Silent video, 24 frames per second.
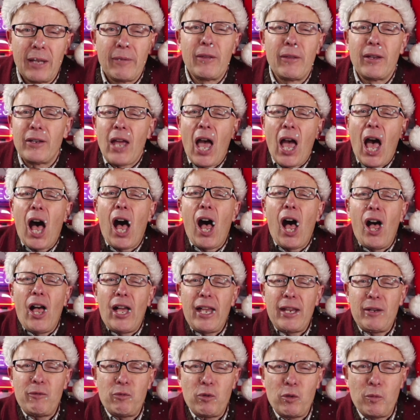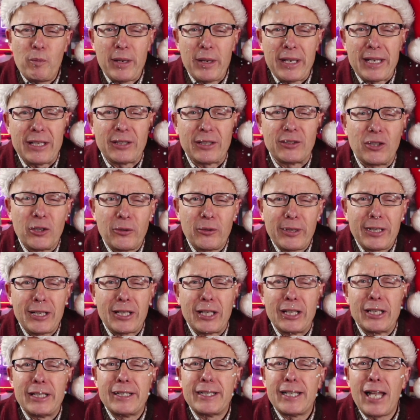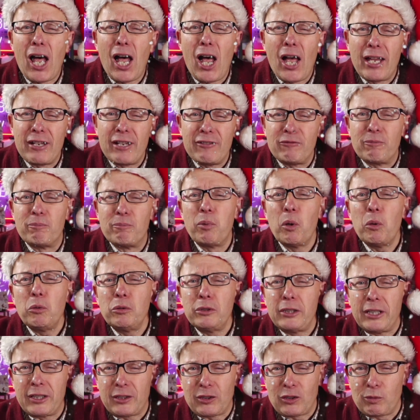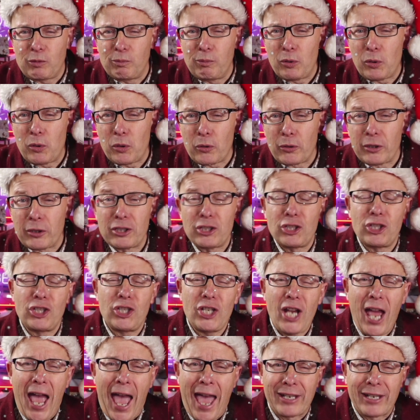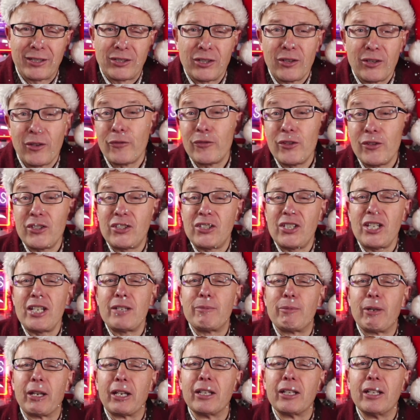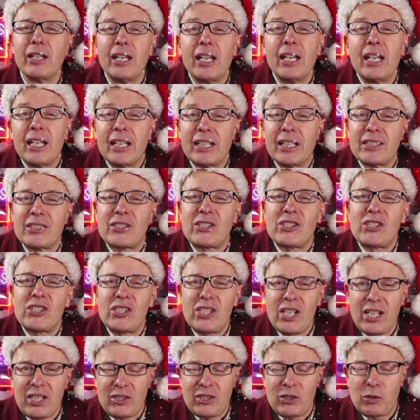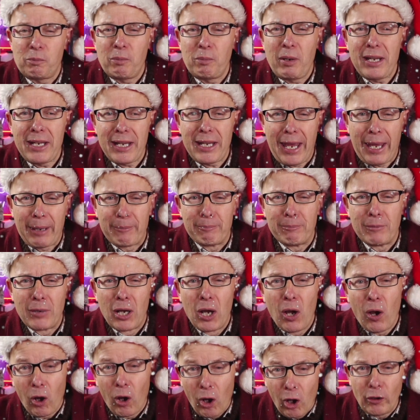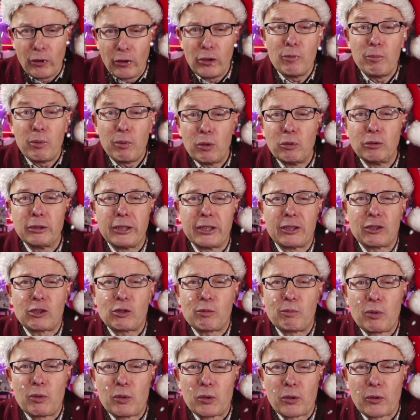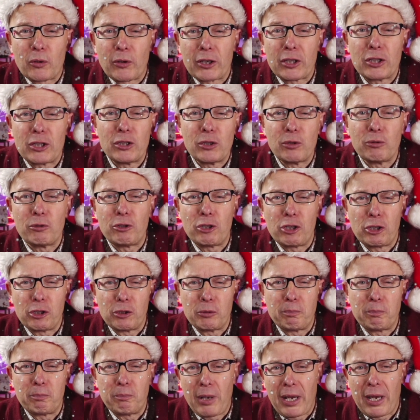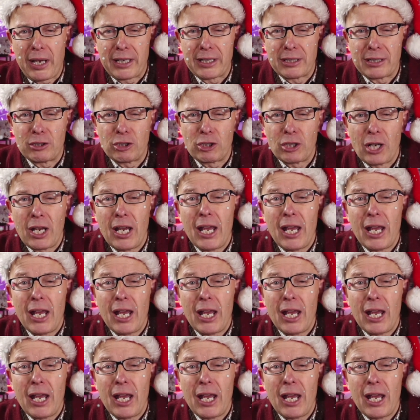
that I will be doing a live Bald Explorer chat this evening at 6 p.m. on the Bald Explorer YouTube page.